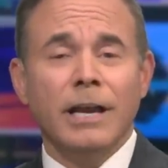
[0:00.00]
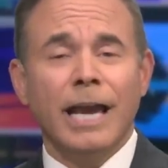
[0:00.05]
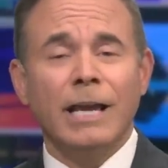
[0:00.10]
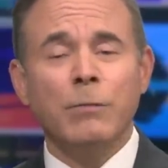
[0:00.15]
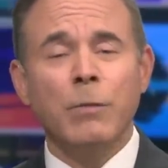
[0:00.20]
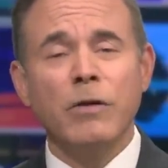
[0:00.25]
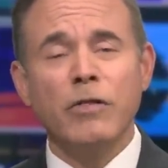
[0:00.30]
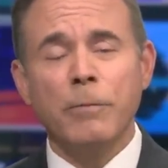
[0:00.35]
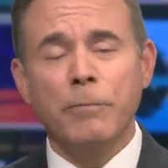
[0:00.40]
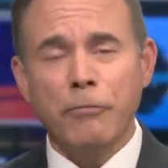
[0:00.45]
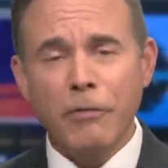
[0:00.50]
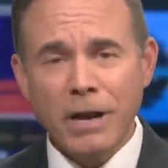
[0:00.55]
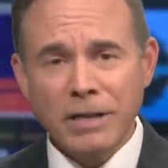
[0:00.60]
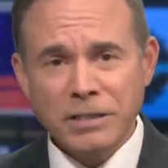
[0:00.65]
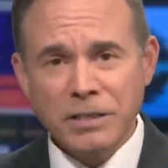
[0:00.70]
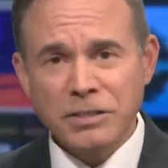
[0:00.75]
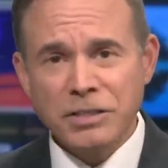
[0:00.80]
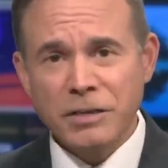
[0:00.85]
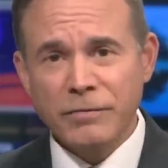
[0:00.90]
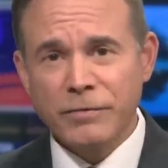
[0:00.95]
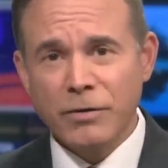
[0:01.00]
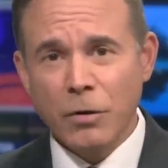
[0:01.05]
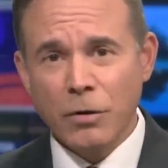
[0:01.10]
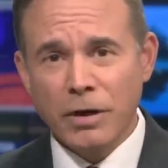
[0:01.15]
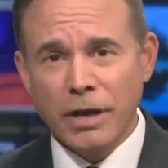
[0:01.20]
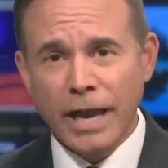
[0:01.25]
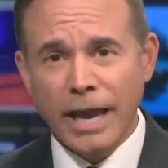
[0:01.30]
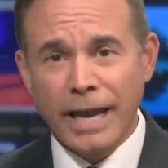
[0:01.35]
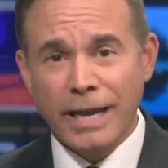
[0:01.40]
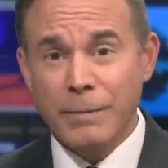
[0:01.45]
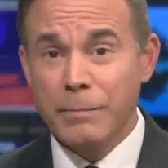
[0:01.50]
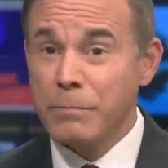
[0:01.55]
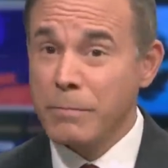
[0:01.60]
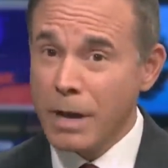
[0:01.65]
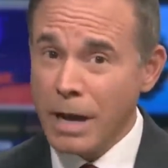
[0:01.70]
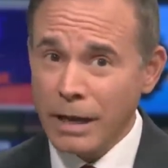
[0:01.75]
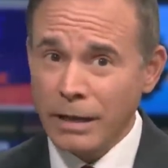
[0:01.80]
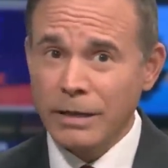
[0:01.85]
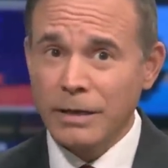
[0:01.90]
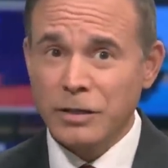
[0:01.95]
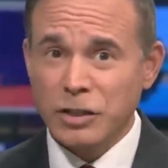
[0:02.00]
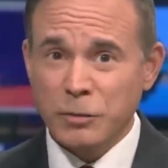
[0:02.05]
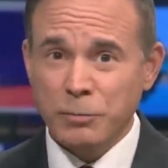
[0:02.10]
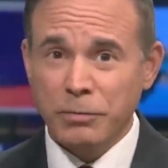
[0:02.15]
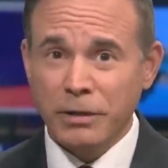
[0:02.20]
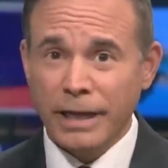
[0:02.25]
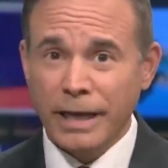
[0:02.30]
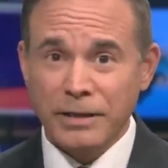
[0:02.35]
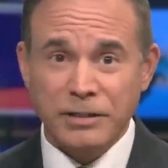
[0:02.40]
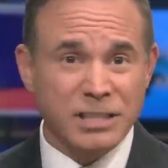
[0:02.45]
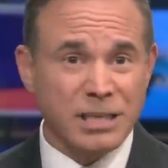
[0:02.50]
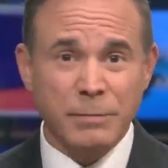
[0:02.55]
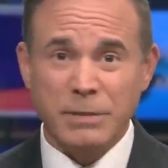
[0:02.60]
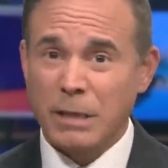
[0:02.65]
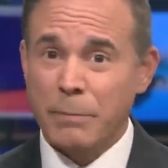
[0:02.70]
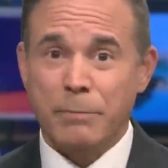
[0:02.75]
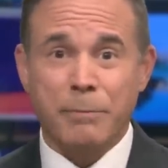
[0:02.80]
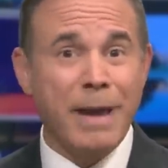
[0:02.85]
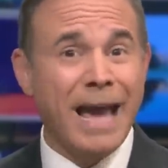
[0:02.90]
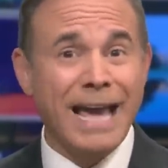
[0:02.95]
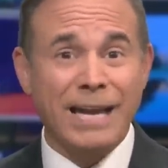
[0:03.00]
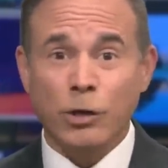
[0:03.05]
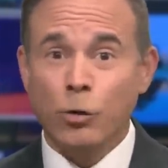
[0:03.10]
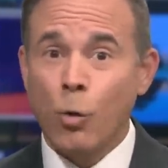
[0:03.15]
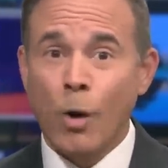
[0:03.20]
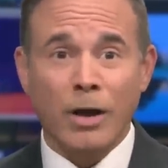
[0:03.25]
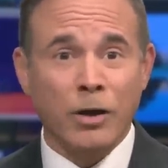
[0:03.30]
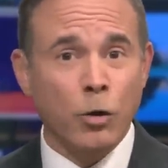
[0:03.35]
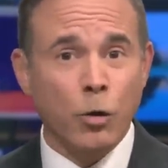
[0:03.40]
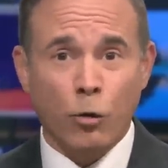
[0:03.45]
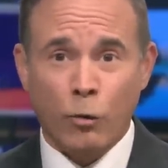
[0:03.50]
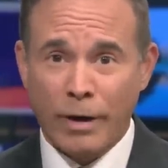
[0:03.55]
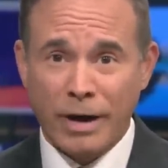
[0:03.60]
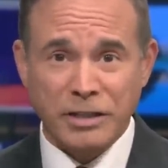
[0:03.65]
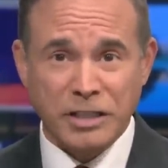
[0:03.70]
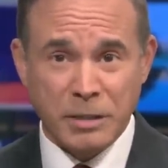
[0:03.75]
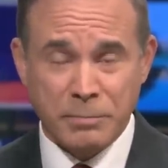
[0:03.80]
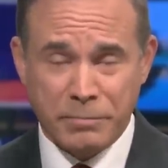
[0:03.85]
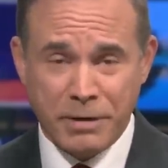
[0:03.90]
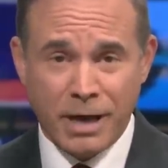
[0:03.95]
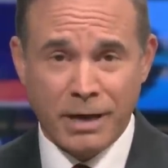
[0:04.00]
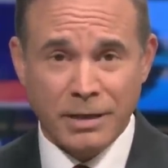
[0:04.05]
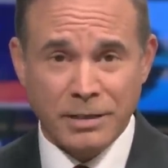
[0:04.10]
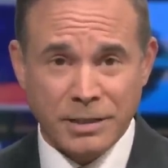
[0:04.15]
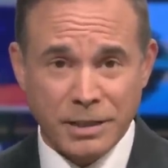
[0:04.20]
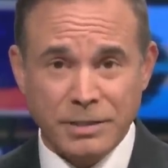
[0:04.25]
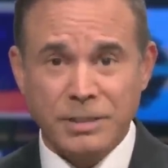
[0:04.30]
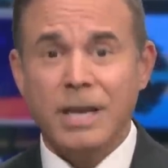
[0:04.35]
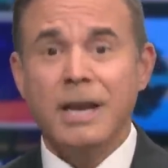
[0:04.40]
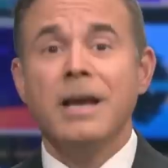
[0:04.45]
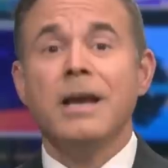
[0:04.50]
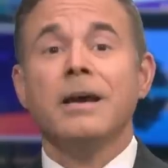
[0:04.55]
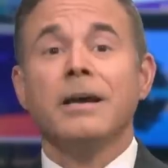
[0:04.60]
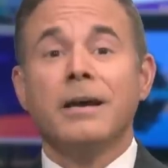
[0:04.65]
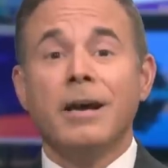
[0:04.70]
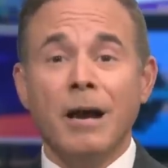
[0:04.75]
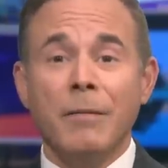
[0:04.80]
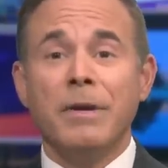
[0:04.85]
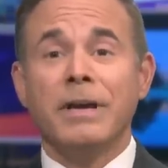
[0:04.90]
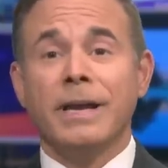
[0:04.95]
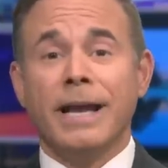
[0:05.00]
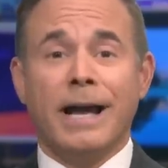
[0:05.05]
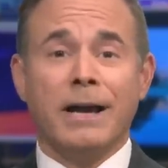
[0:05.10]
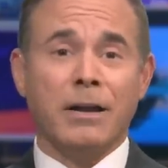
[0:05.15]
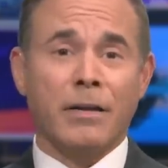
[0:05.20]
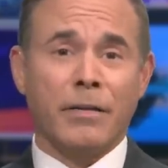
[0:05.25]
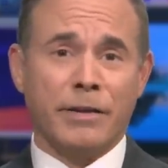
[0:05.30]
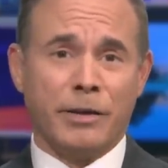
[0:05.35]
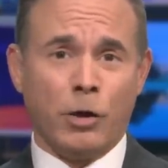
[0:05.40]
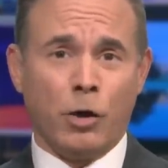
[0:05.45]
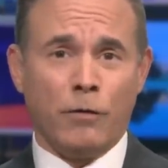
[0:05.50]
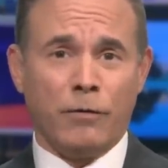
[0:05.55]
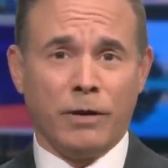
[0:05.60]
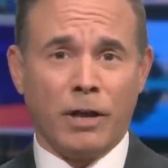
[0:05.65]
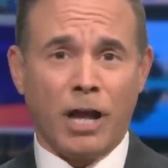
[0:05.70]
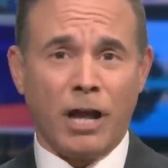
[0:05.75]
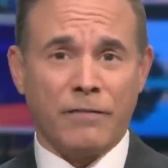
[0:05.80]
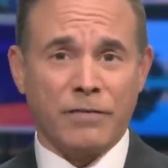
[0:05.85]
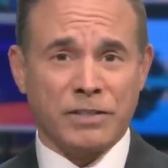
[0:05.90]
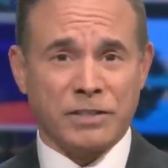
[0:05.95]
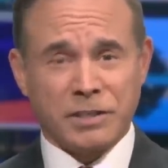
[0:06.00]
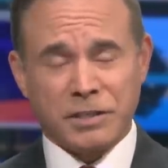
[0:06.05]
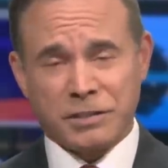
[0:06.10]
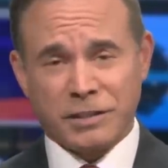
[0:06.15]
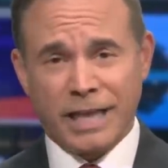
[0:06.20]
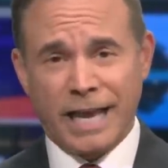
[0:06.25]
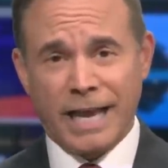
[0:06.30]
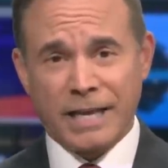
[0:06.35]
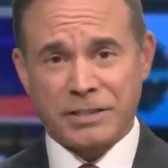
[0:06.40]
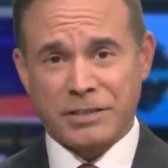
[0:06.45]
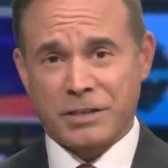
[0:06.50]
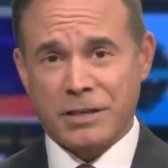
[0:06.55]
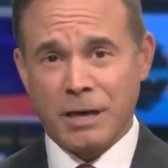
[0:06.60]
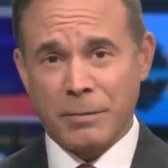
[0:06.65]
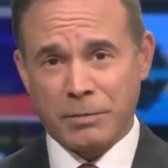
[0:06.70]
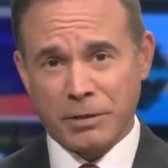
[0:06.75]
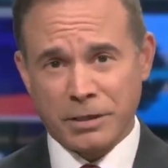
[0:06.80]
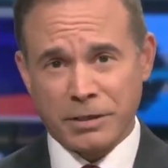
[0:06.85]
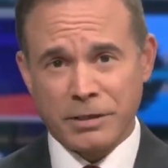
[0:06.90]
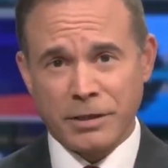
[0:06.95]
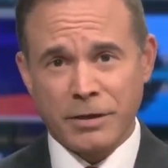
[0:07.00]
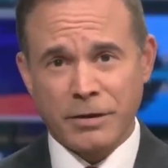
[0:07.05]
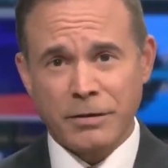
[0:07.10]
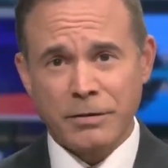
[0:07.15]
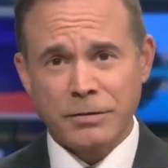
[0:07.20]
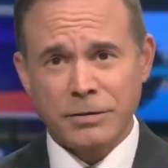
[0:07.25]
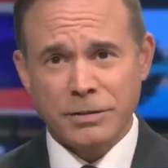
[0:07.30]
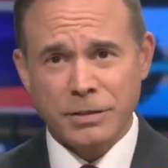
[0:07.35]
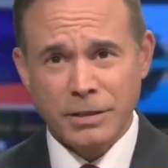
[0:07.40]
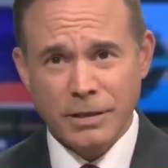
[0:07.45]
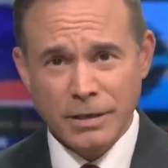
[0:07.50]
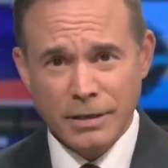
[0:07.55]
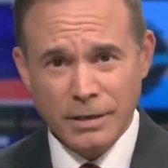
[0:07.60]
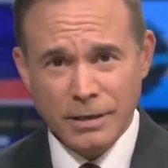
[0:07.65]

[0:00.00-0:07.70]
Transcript: And where the presence of cocaine may explain some of the bat guano crazy policies coming out of the Oval Office these last couple of years,